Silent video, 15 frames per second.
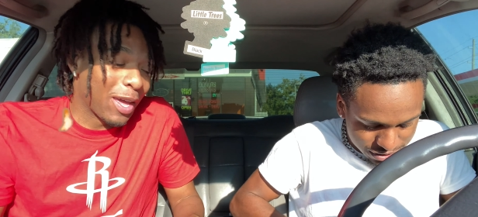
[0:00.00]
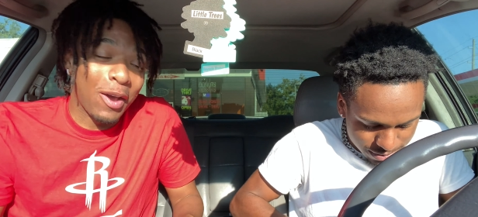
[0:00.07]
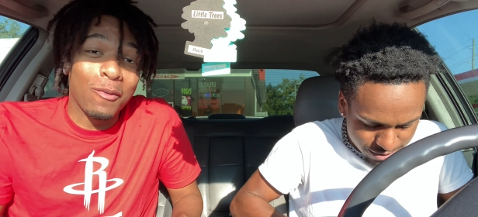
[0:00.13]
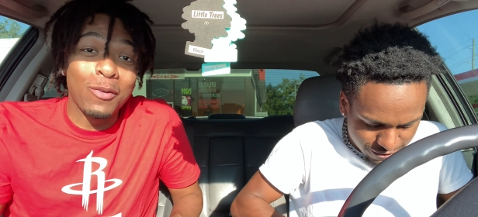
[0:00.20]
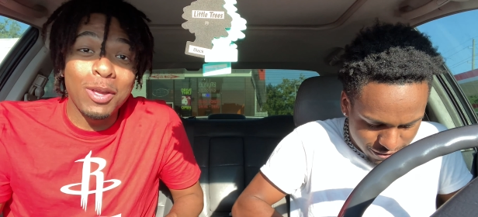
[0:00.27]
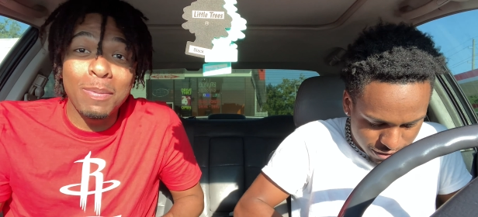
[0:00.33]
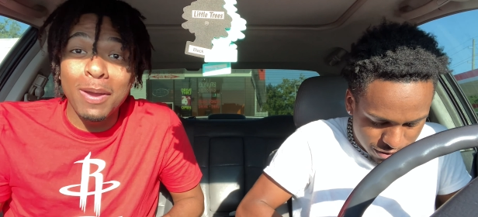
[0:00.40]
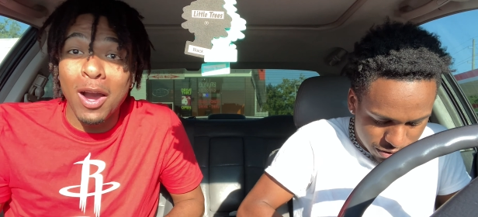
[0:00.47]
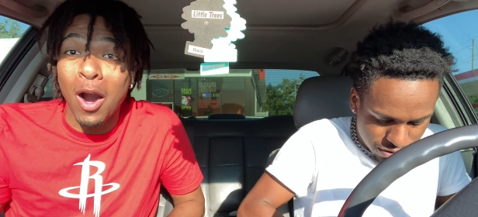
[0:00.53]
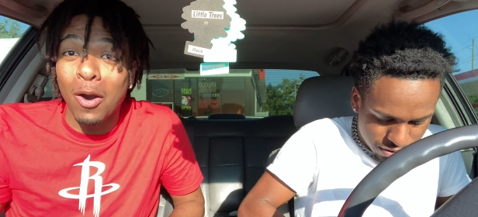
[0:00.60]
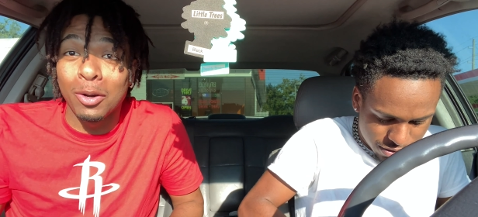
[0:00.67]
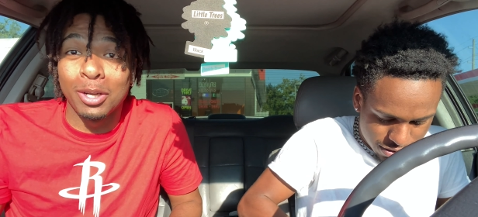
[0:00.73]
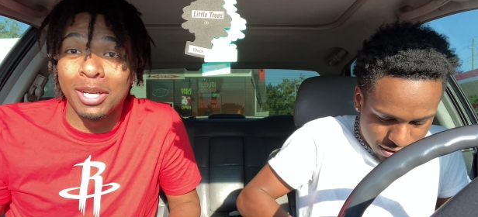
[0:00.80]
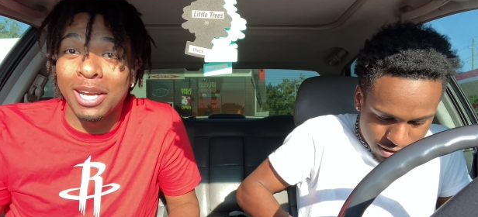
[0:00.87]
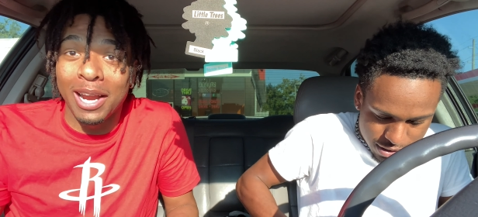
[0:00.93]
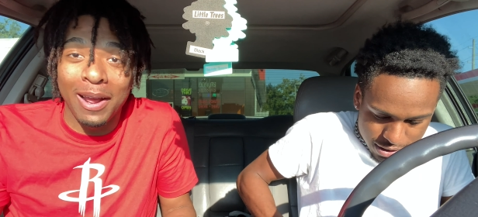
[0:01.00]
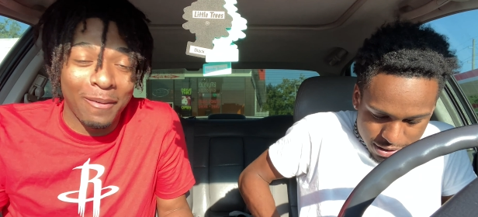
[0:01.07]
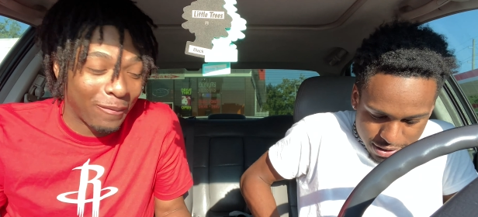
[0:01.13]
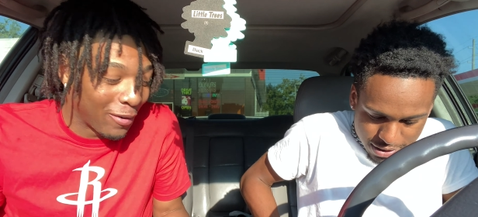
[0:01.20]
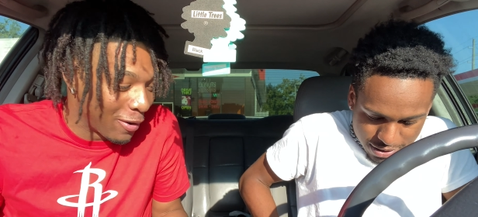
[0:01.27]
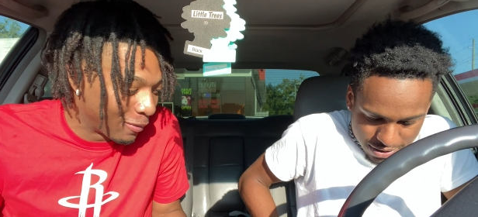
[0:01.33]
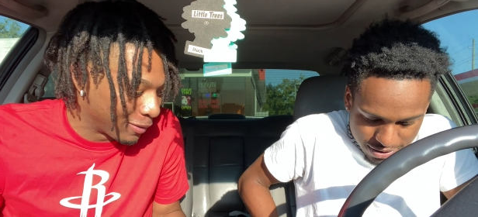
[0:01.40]
Speaker 1: We've been holding the damn
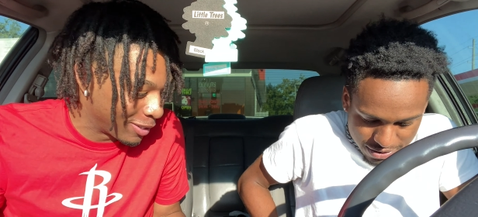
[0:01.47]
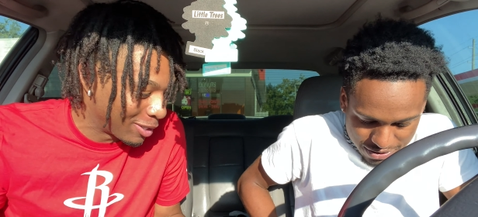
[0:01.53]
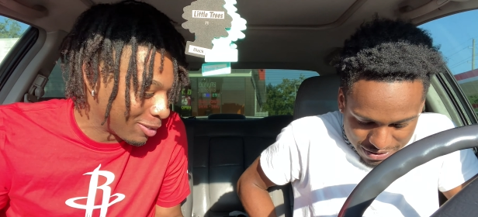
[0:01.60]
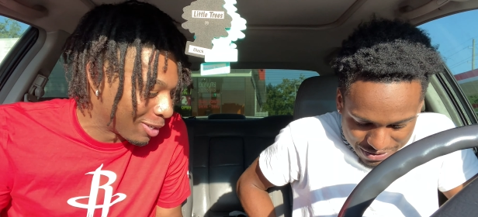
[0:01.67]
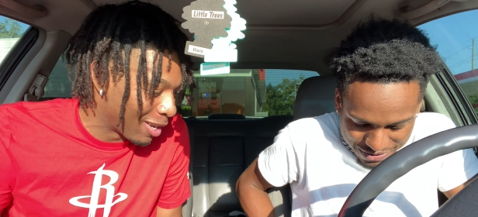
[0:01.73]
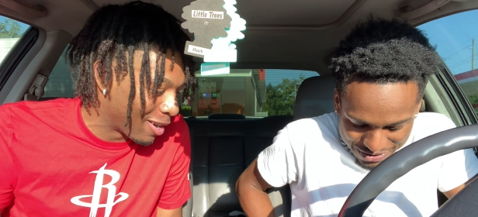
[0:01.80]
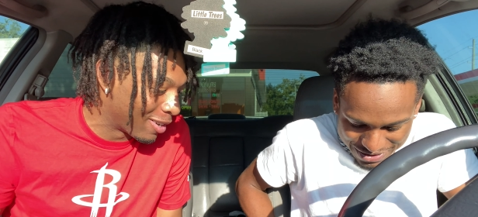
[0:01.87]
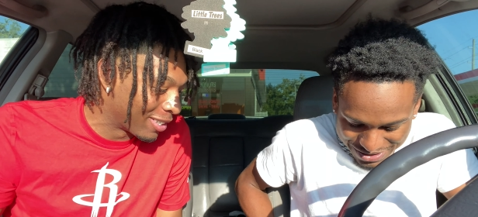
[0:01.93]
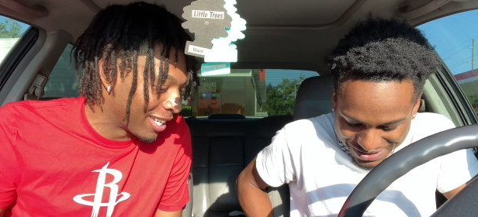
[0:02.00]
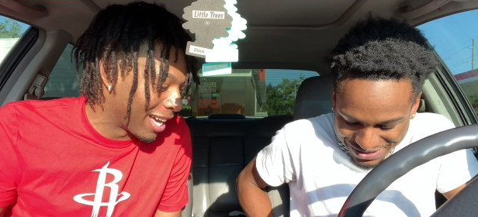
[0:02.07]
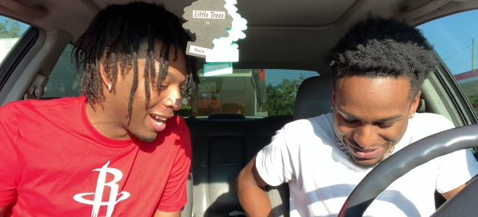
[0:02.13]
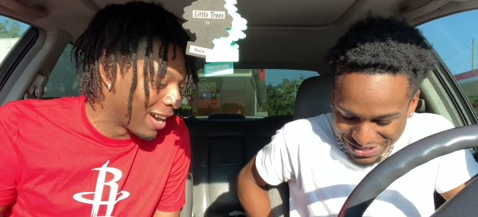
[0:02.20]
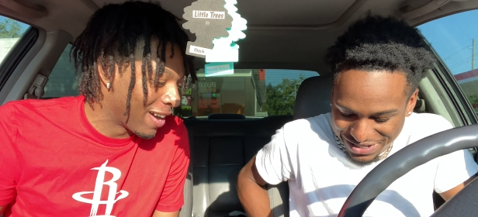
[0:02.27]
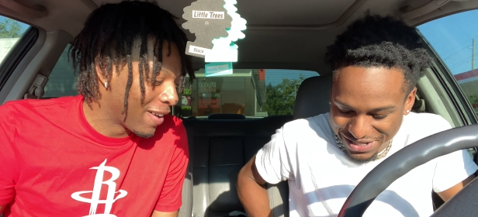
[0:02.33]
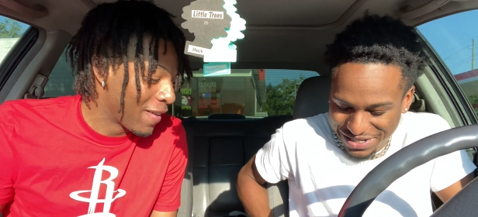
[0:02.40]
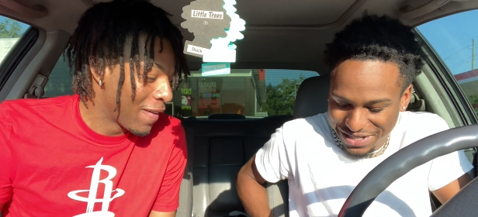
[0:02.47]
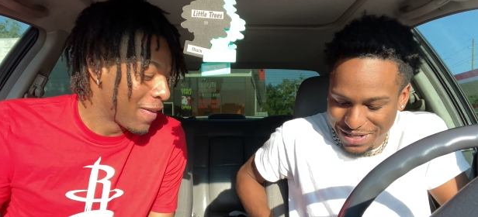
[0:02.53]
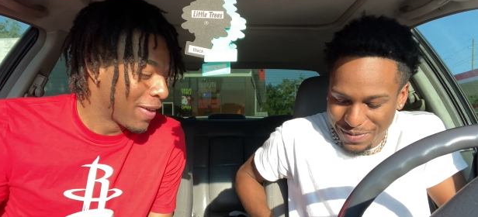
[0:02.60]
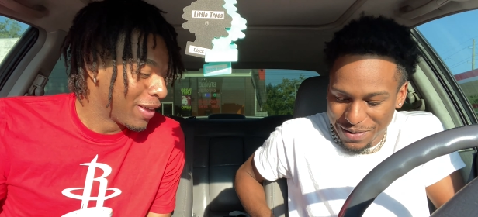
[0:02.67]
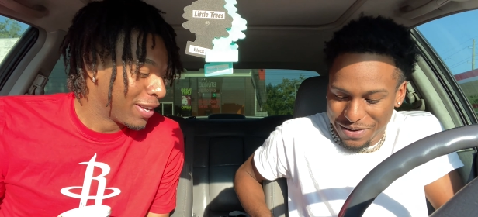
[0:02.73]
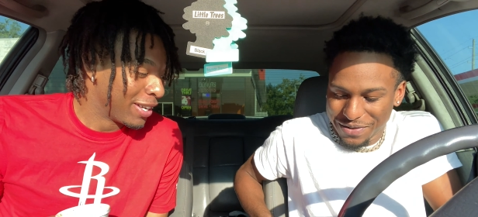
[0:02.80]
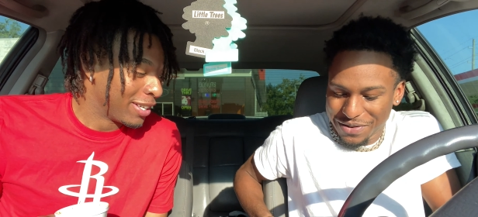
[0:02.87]
food for too long now.
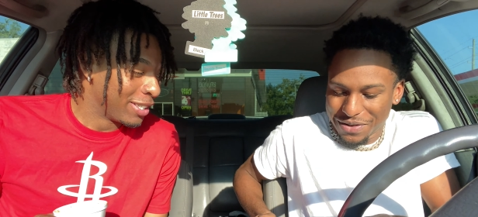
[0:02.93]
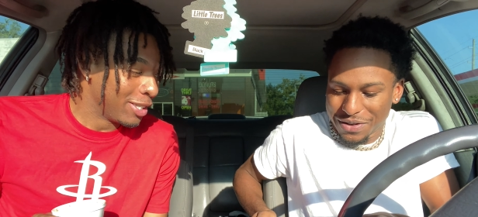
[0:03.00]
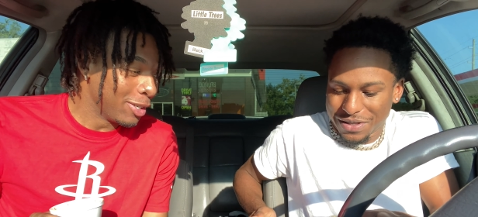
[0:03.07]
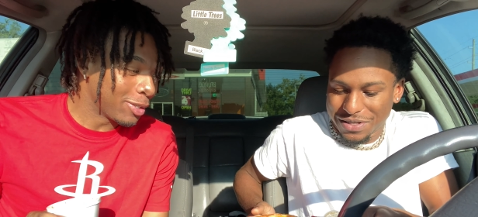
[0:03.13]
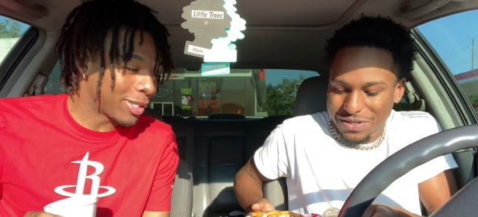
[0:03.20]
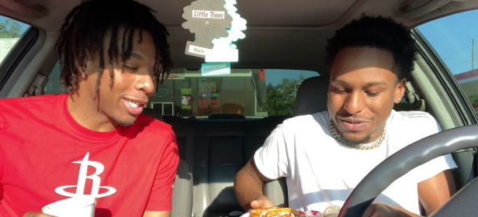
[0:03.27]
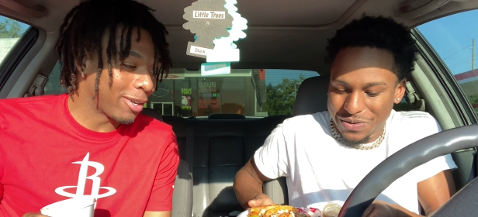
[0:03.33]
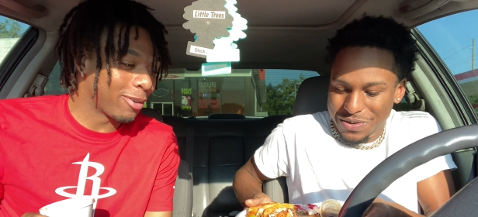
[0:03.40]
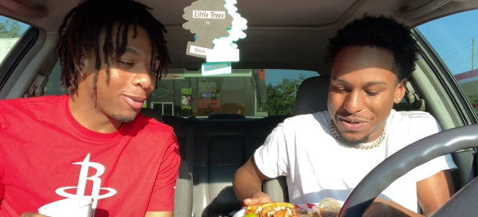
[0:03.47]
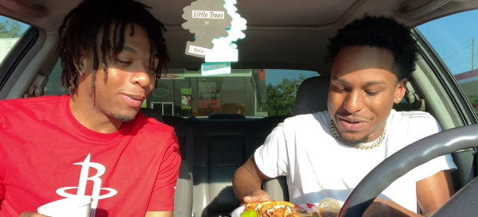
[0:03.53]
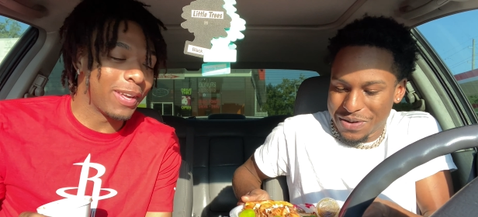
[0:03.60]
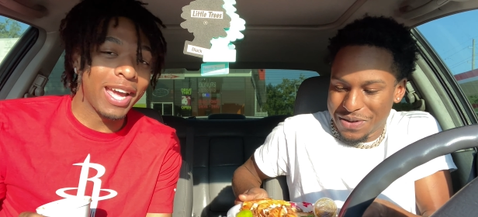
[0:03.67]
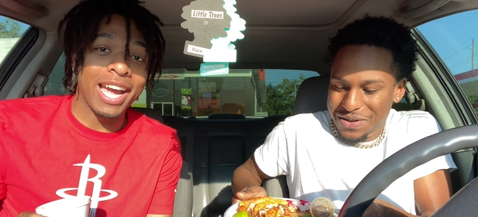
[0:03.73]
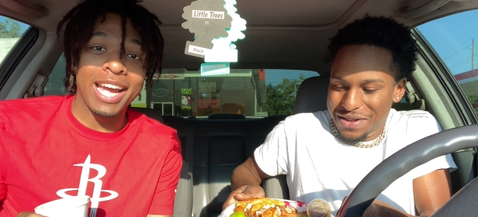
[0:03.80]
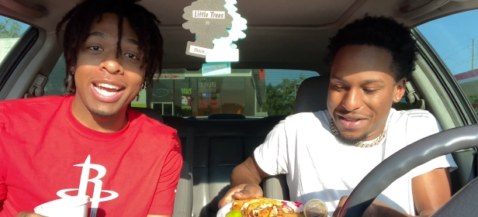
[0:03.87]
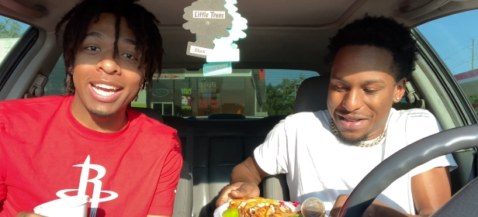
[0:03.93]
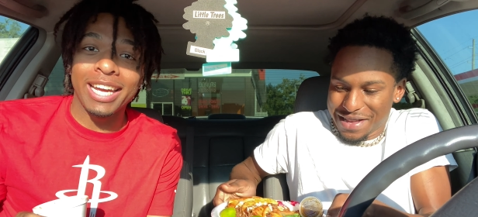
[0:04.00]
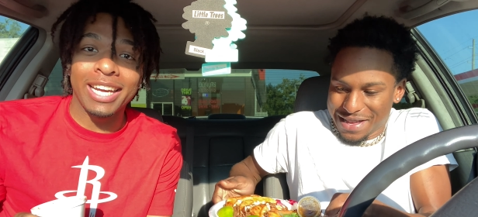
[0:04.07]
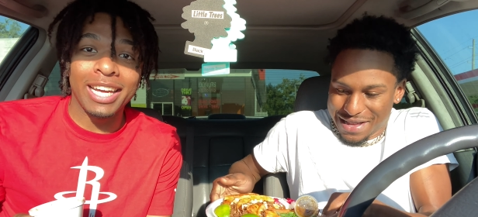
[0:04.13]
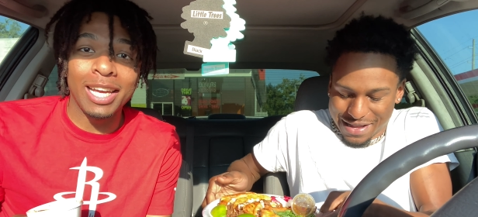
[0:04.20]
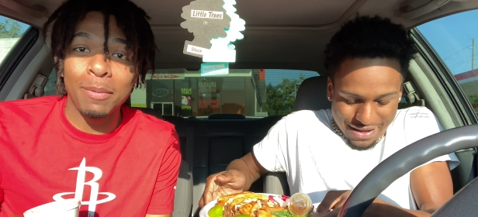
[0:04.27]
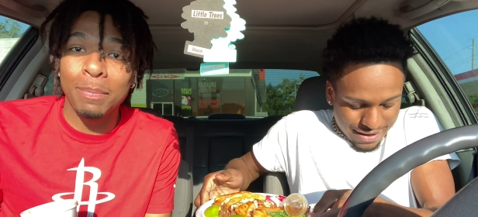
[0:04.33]
You see where we at?
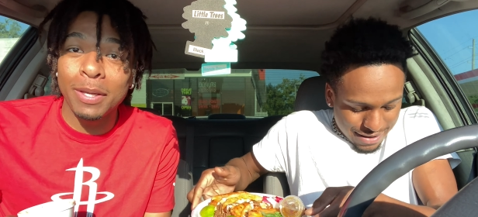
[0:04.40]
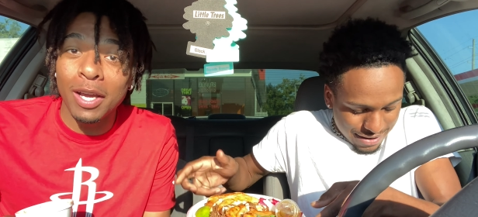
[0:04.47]
It be